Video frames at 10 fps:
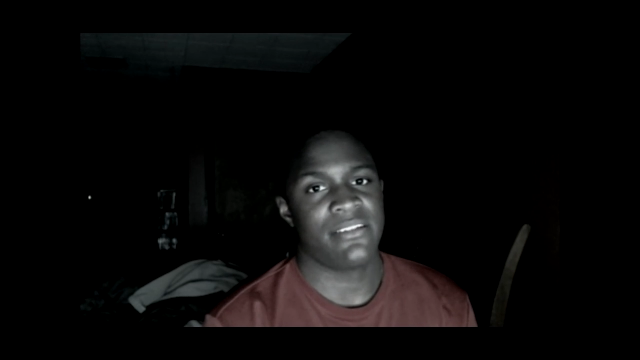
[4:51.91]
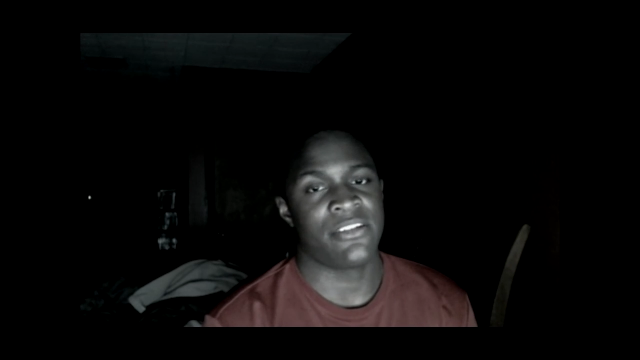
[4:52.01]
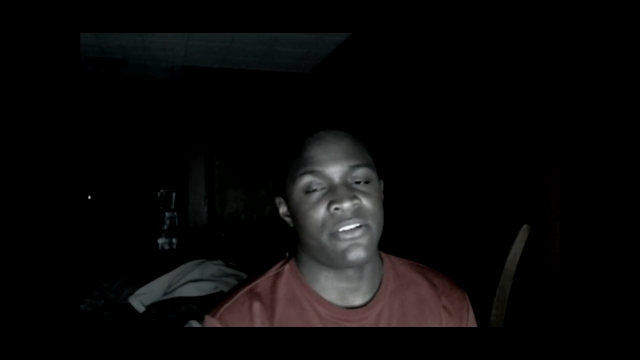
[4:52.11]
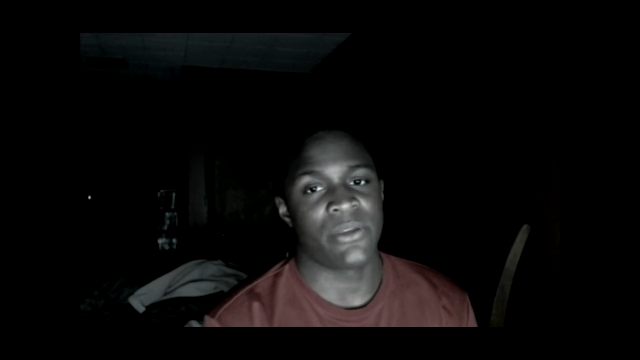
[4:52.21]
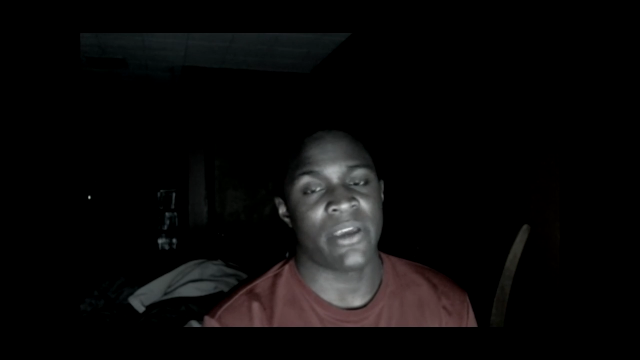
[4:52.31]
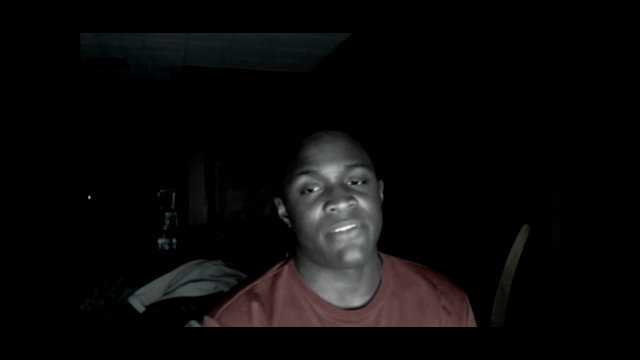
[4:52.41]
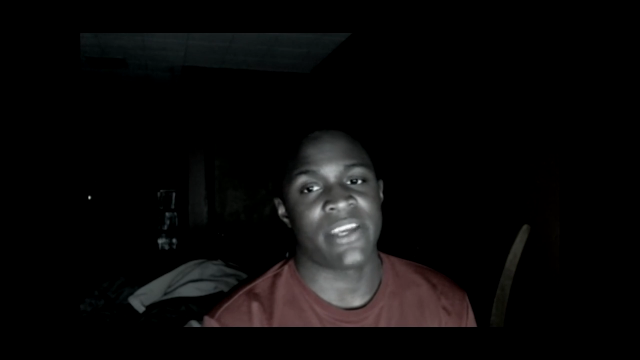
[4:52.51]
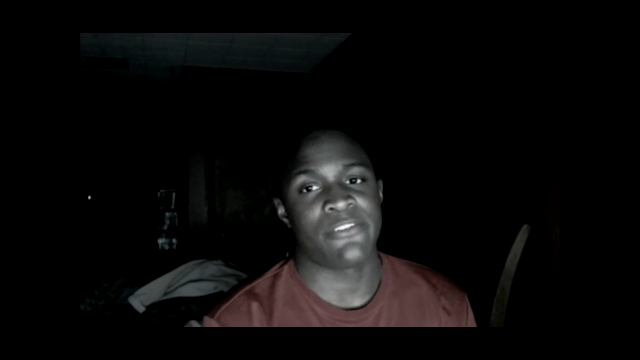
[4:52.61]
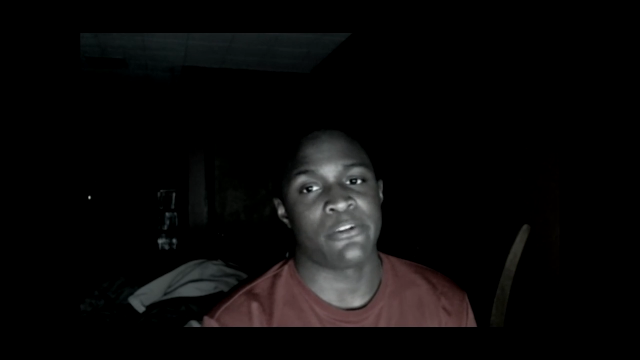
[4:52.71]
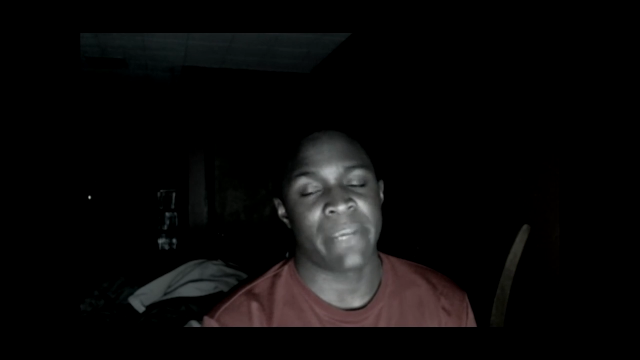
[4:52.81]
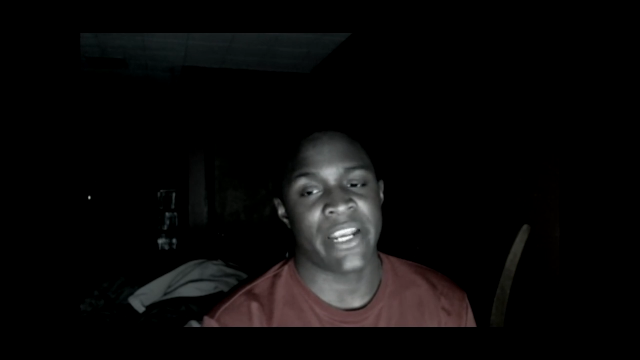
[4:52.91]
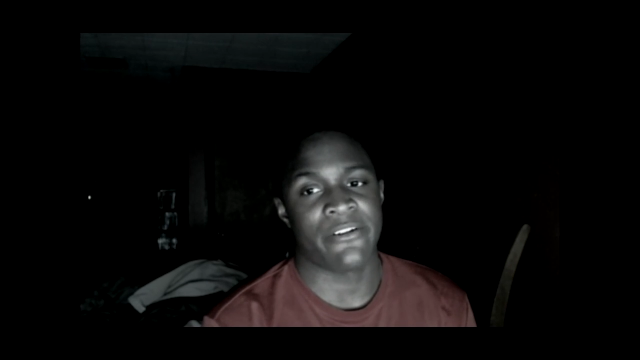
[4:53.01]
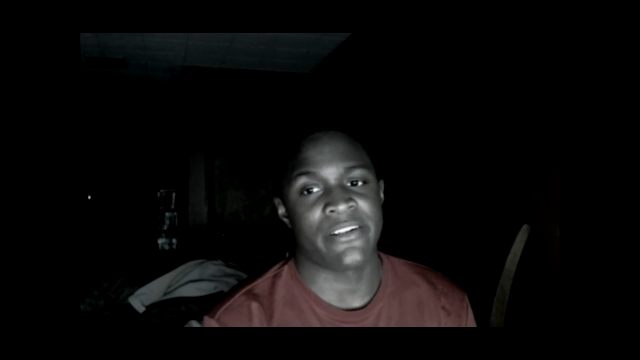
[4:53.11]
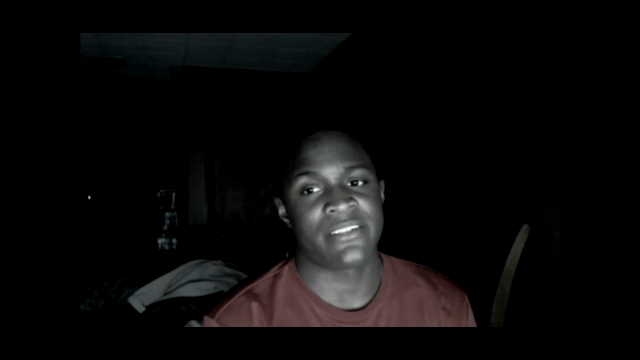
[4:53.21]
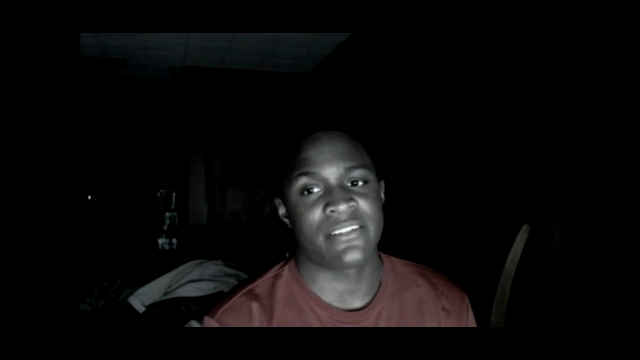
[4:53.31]
you have to have your
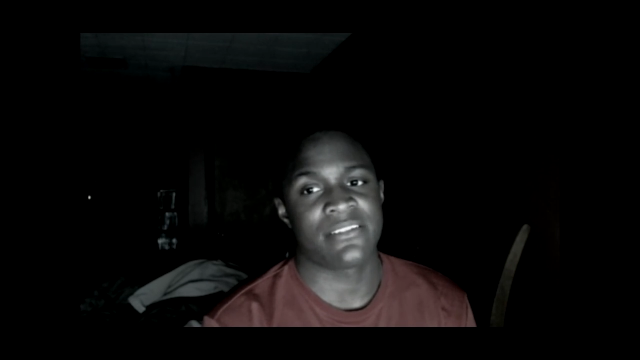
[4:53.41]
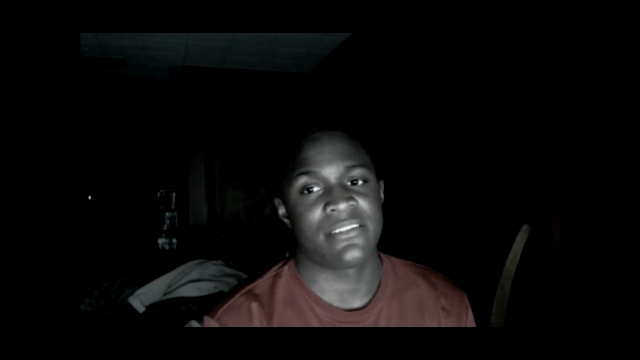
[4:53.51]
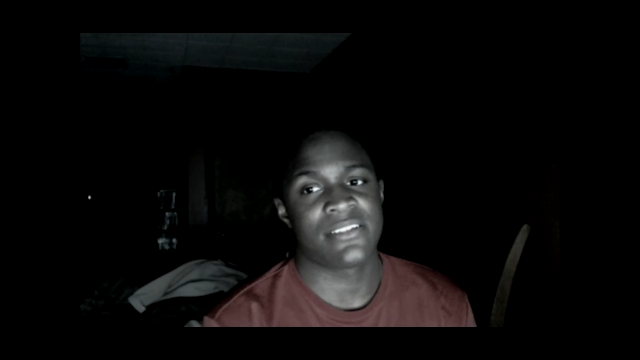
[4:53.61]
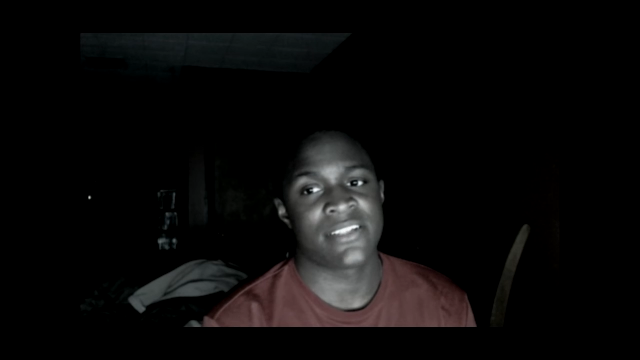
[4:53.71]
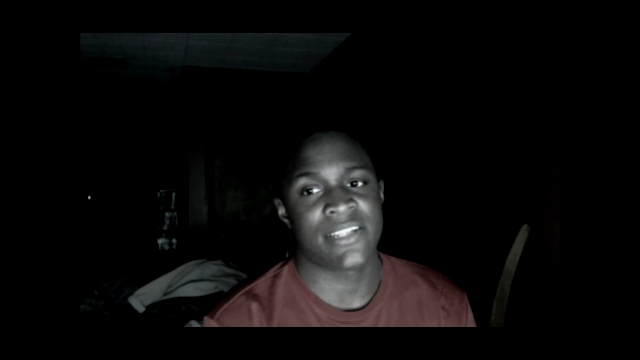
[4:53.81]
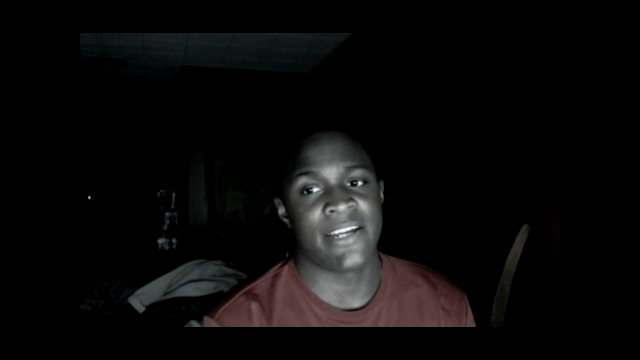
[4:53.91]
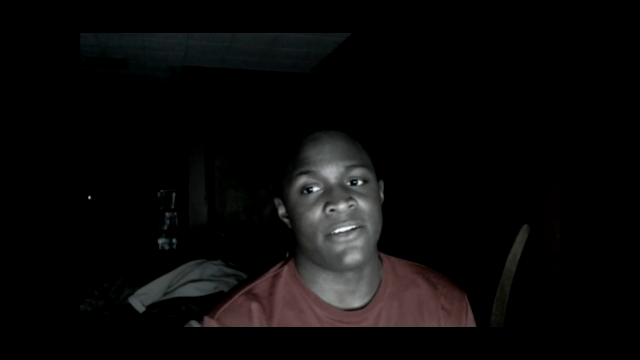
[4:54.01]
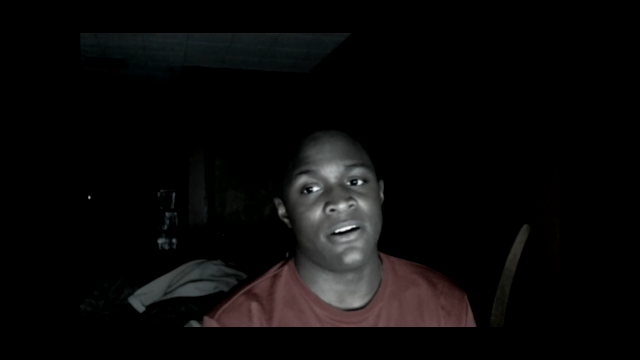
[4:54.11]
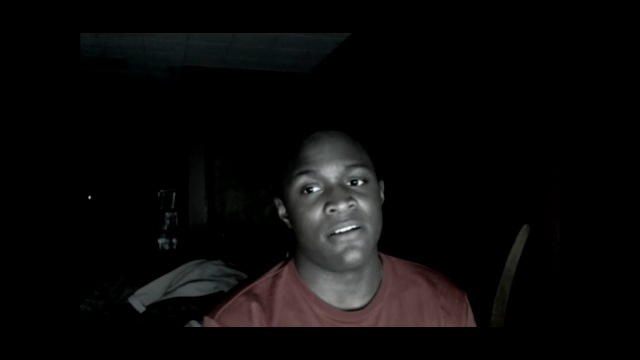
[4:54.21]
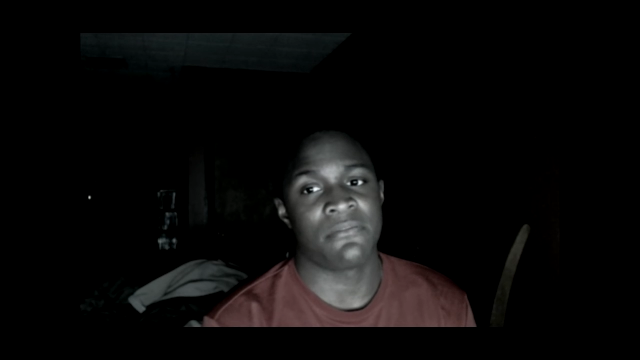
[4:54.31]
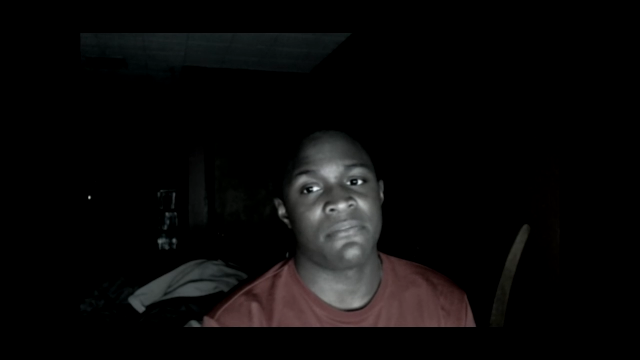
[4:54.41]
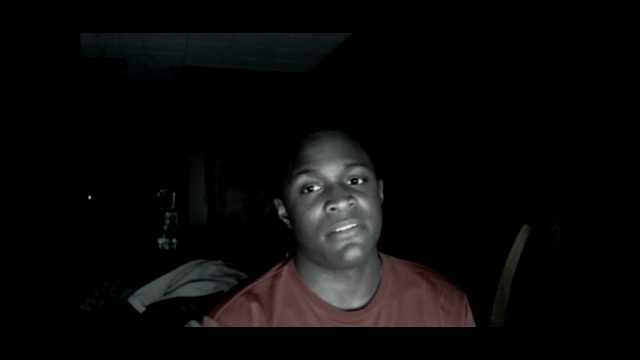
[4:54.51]
parents sign off